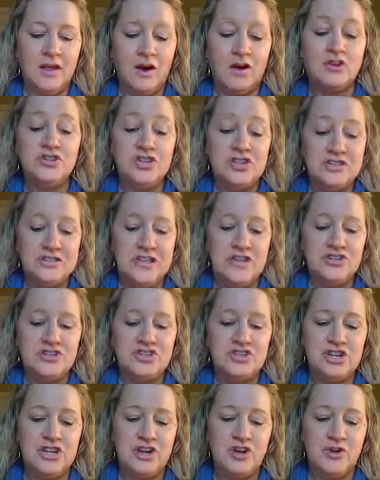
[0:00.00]
or she
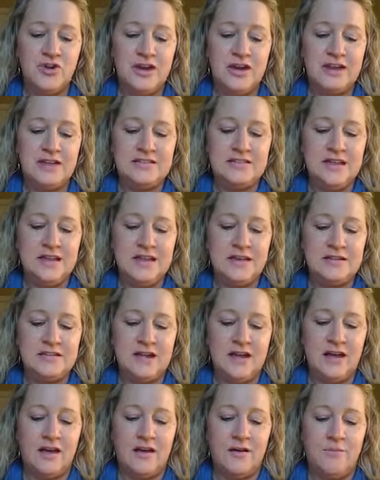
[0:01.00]
says, she agrees that
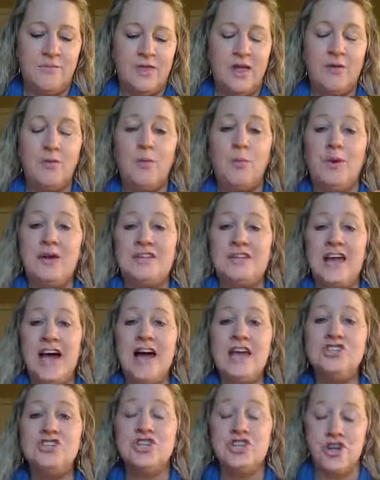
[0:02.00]
that when we
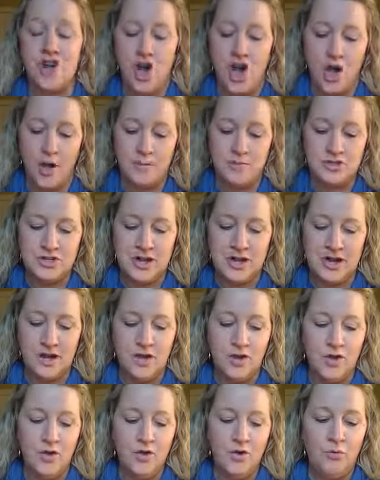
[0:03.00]
touch an object,
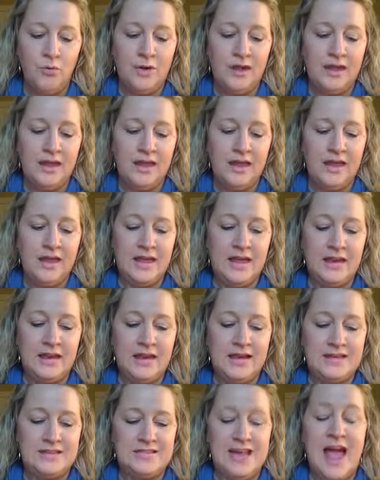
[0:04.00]
we can get
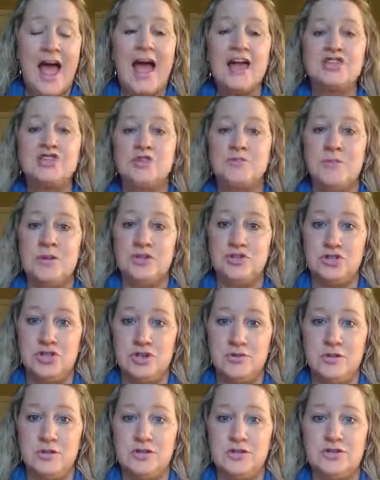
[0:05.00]
an attachment
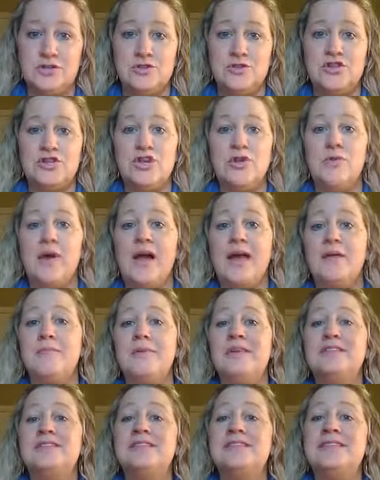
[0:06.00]
to it. So she
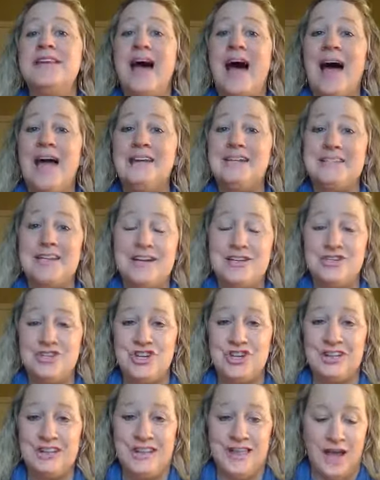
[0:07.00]
recommends not
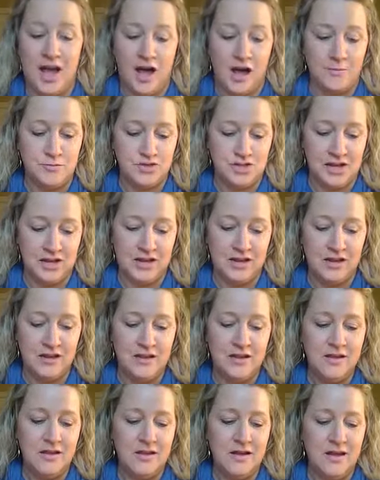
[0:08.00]
touching the object,
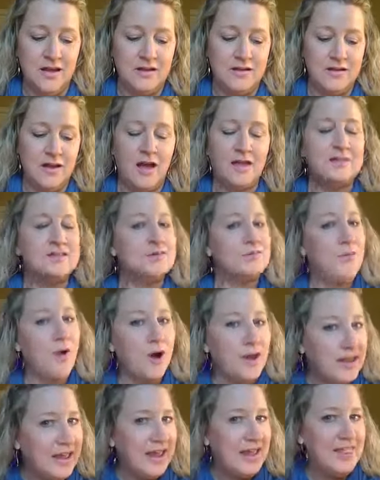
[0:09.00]
not
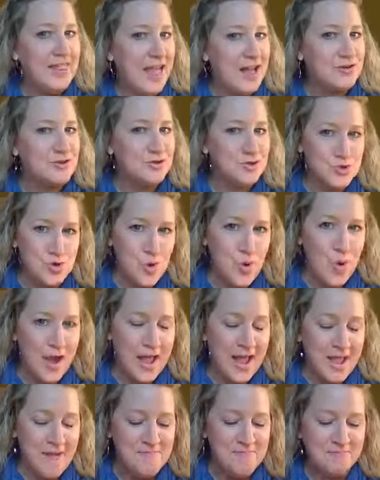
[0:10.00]
sparking that
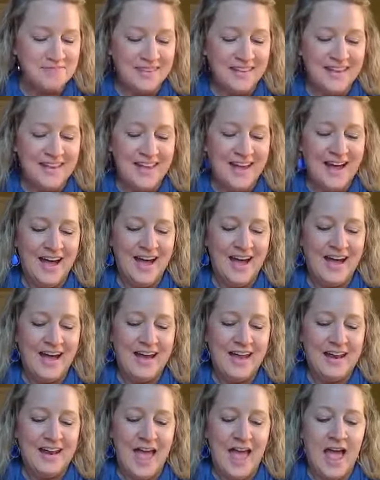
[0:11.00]
joy,
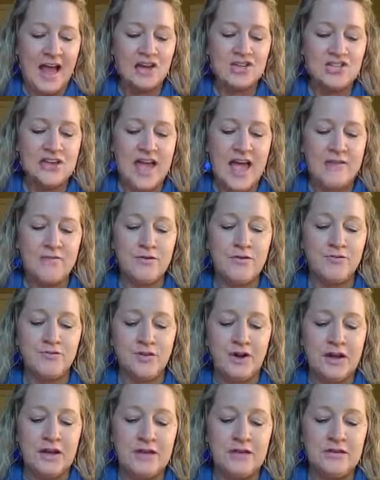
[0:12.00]
and actually have a
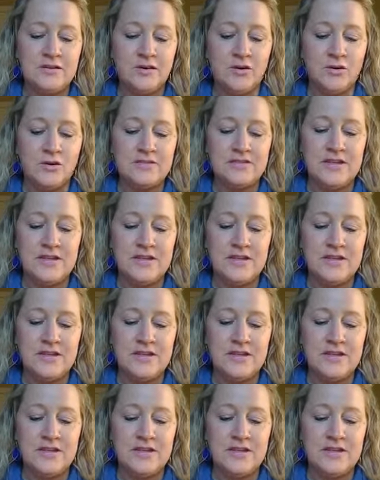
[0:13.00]
friend or